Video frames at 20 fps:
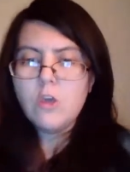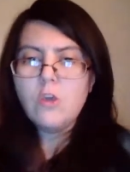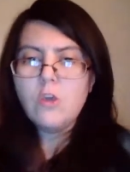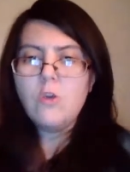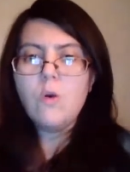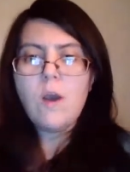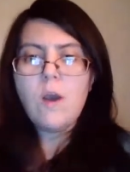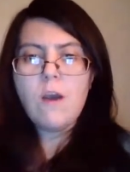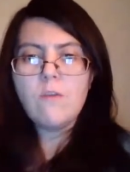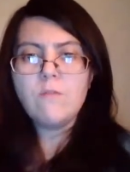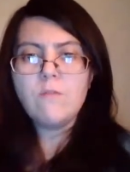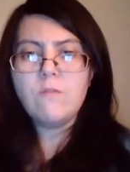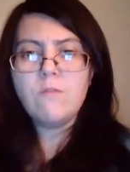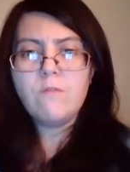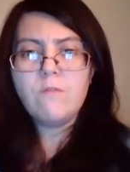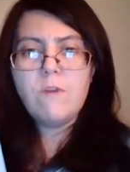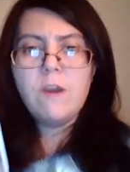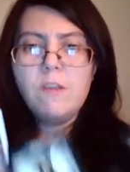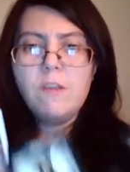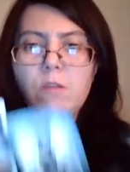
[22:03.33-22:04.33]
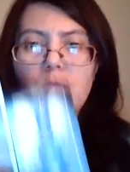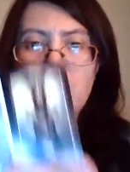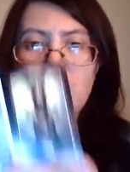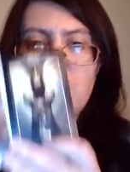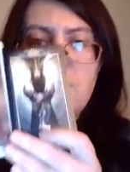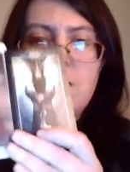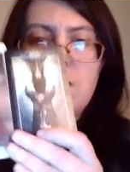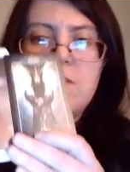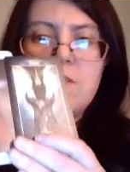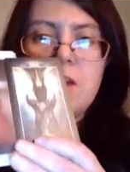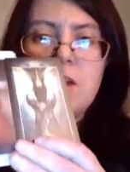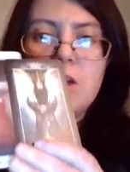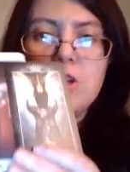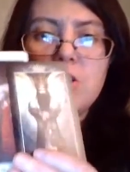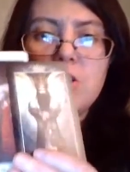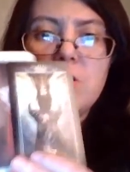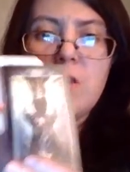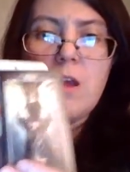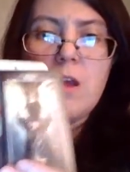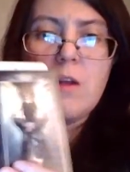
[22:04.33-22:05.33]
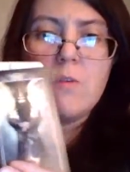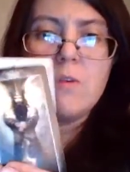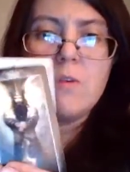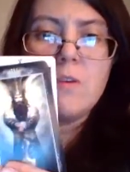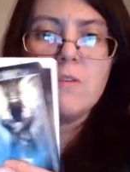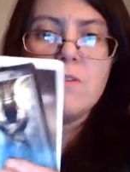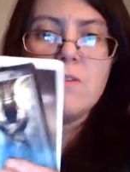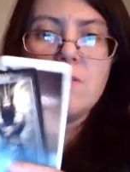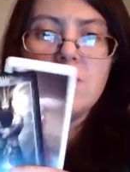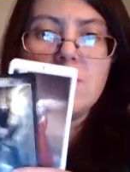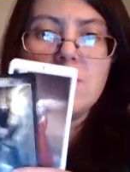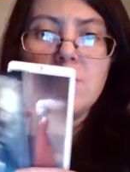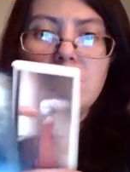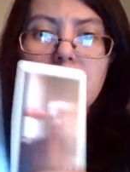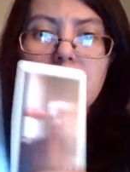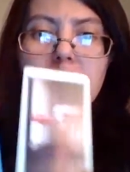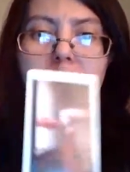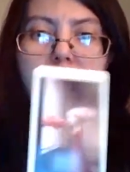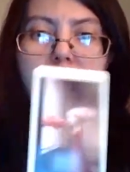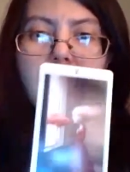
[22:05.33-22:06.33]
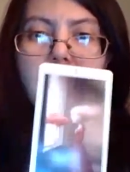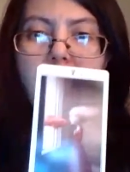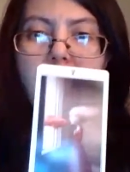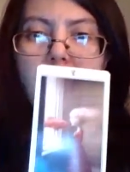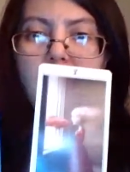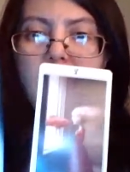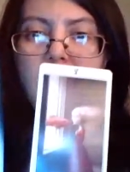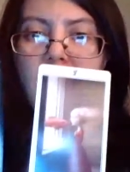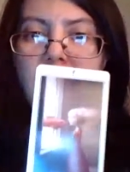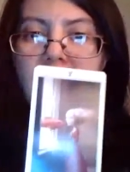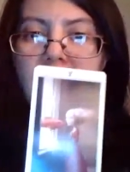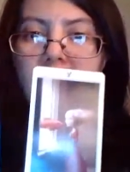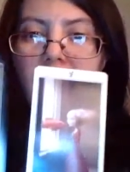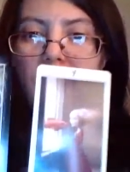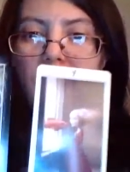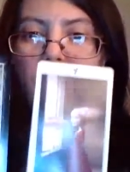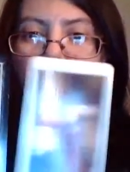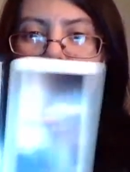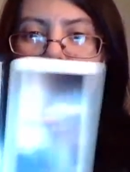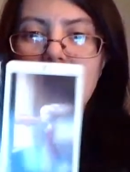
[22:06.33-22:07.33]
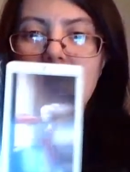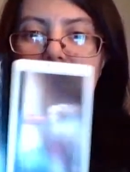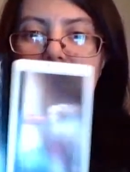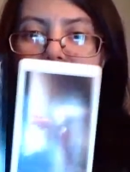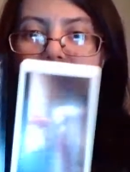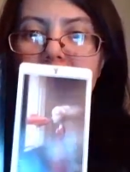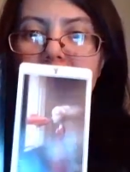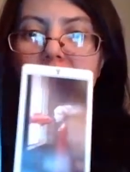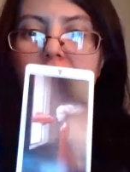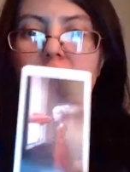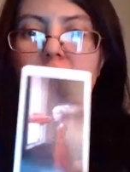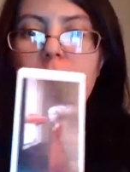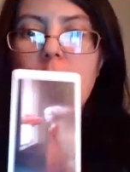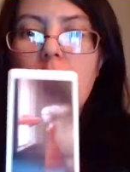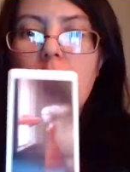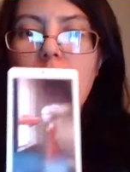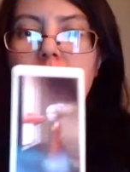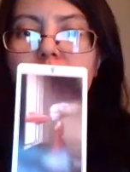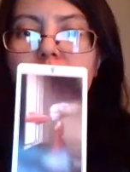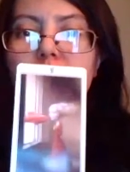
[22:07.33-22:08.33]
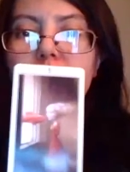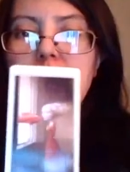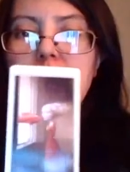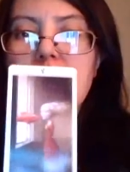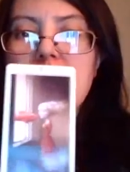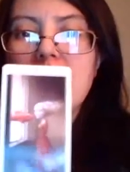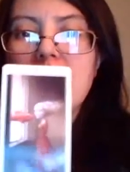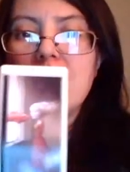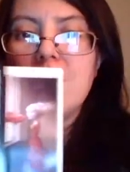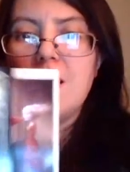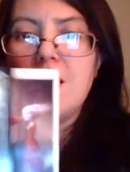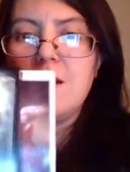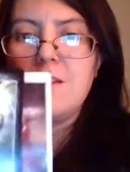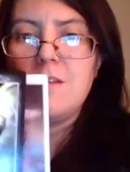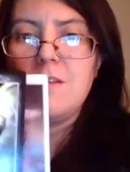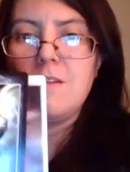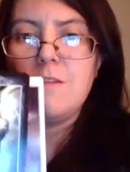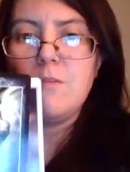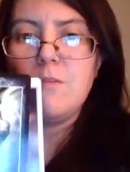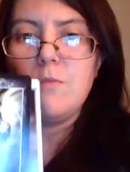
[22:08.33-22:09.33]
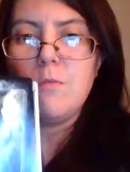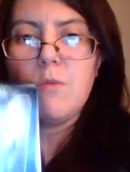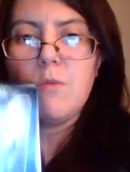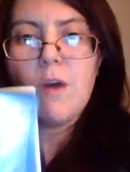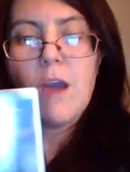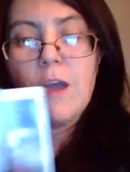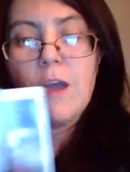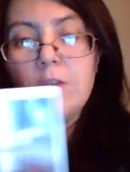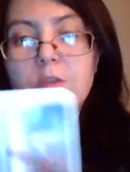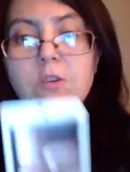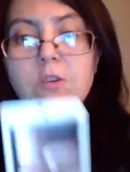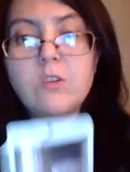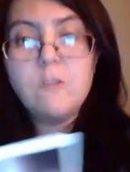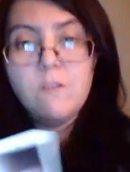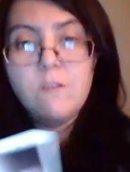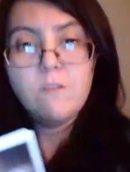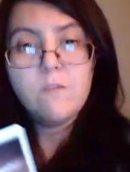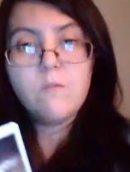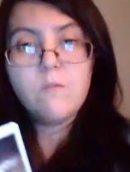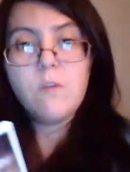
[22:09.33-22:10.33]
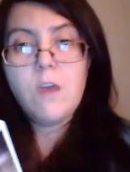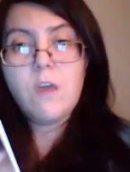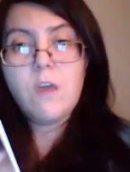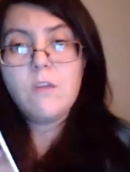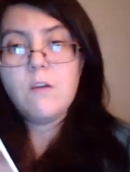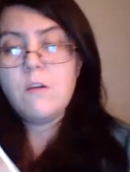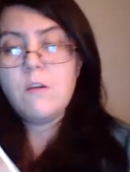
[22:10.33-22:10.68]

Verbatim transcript: You have to find a way, Sagittarius. First I see this one, then I see of blending these two energies together.